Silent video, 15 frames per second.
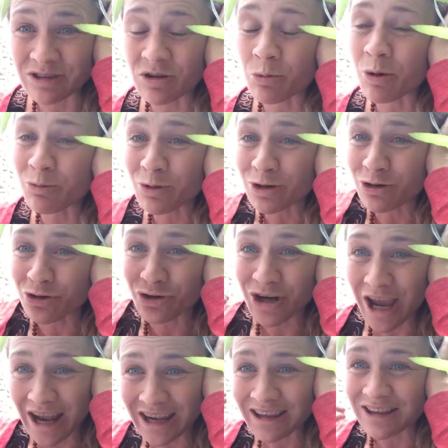So when we're
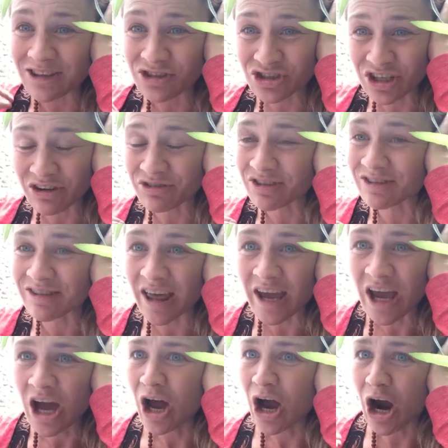creating these shifts, it's
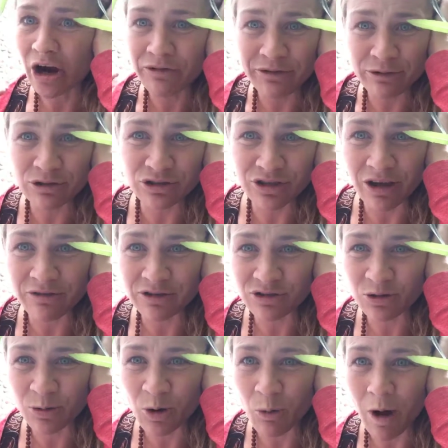our future self is
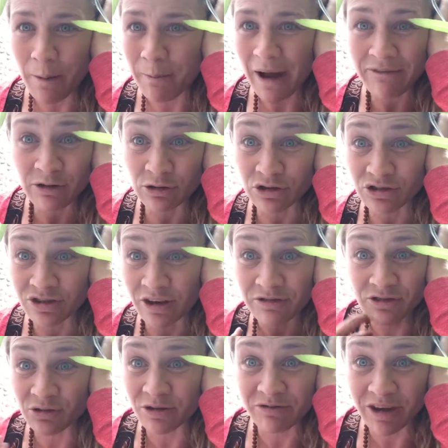doing what? My future self
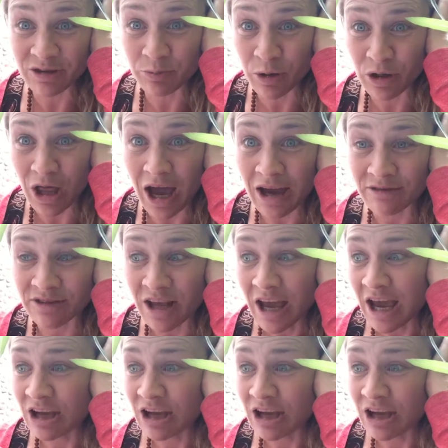is doing Facebook Lives.